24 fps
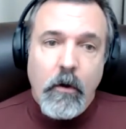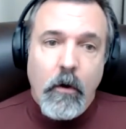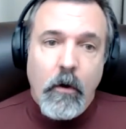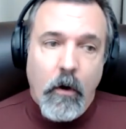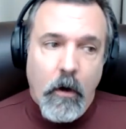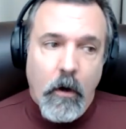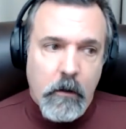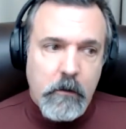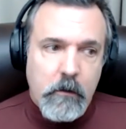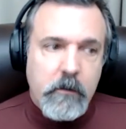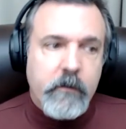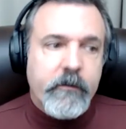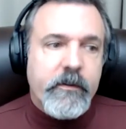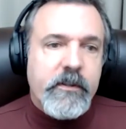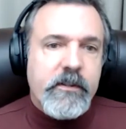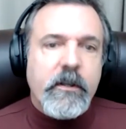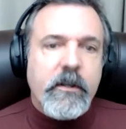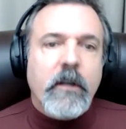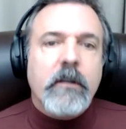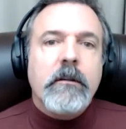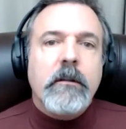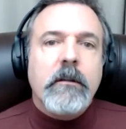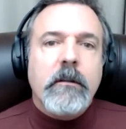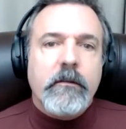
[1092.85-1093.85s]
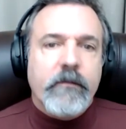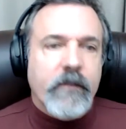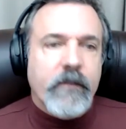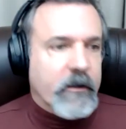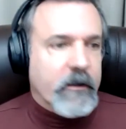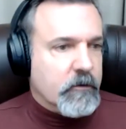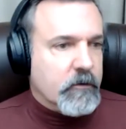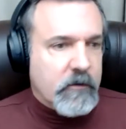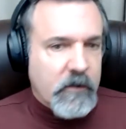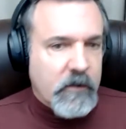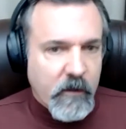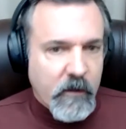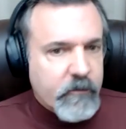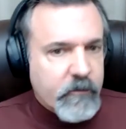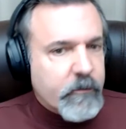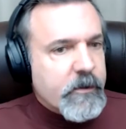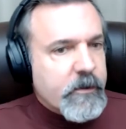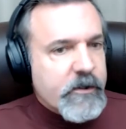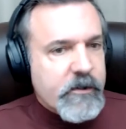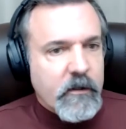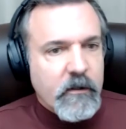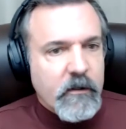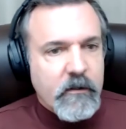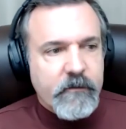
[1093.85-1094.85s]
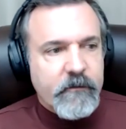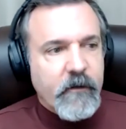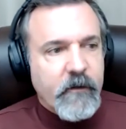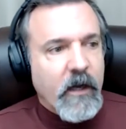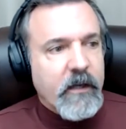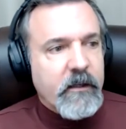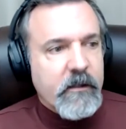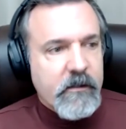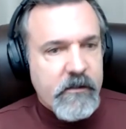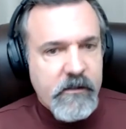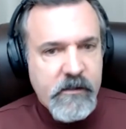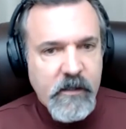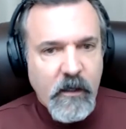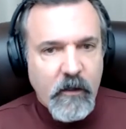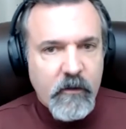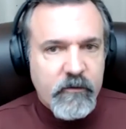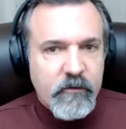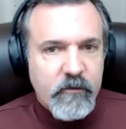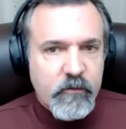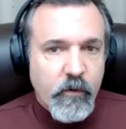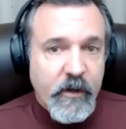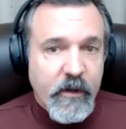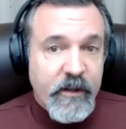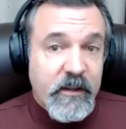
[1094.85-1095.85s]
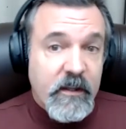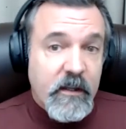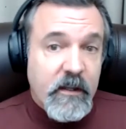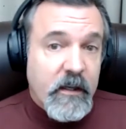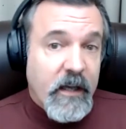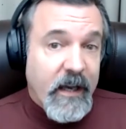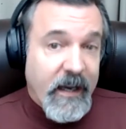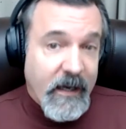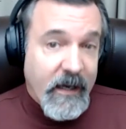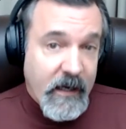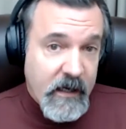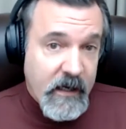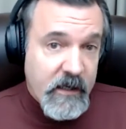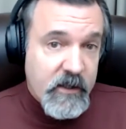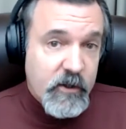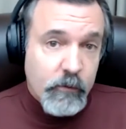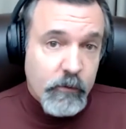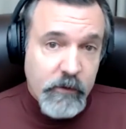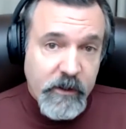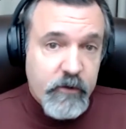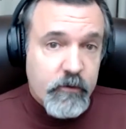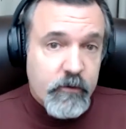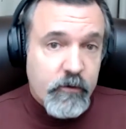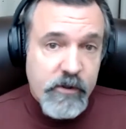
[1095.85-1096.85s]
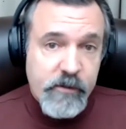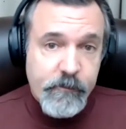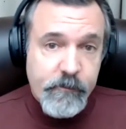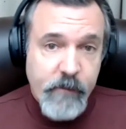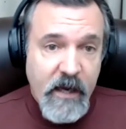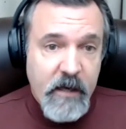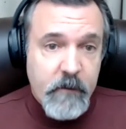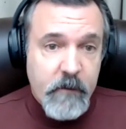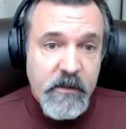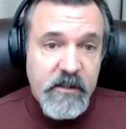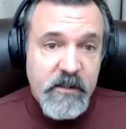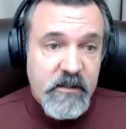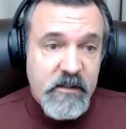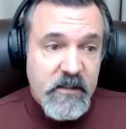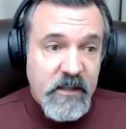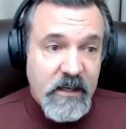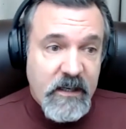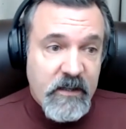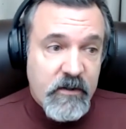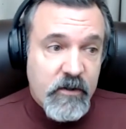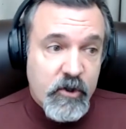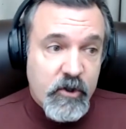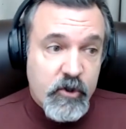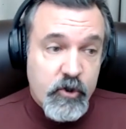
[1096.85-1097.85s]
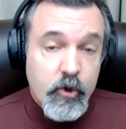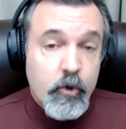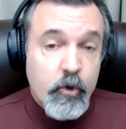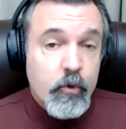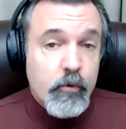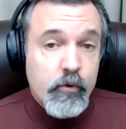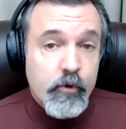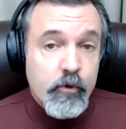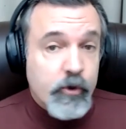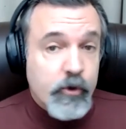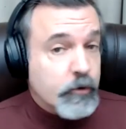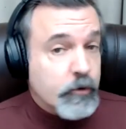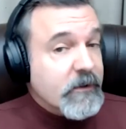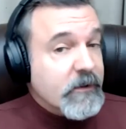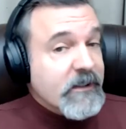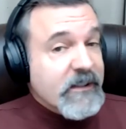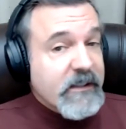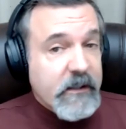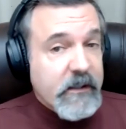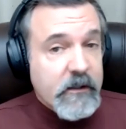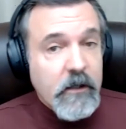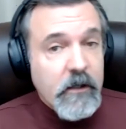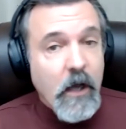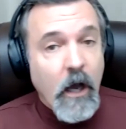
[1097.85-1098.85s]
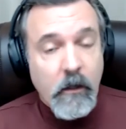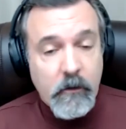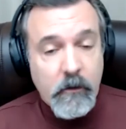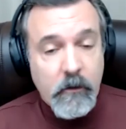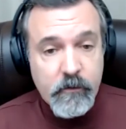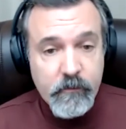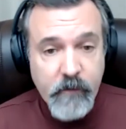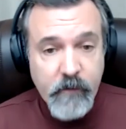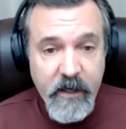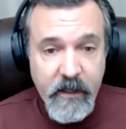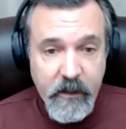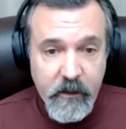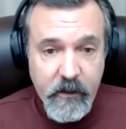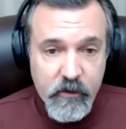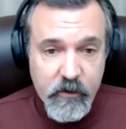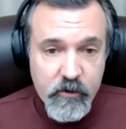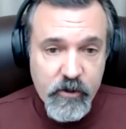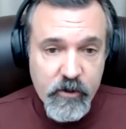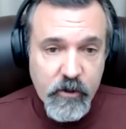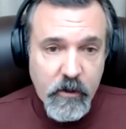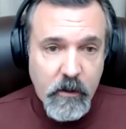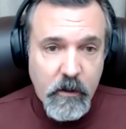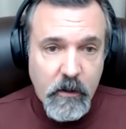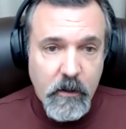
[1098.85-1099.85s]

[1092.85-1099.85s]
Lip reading: all of a sudden the federal government's going to find itself with annual interest payments in the $2 trillion range.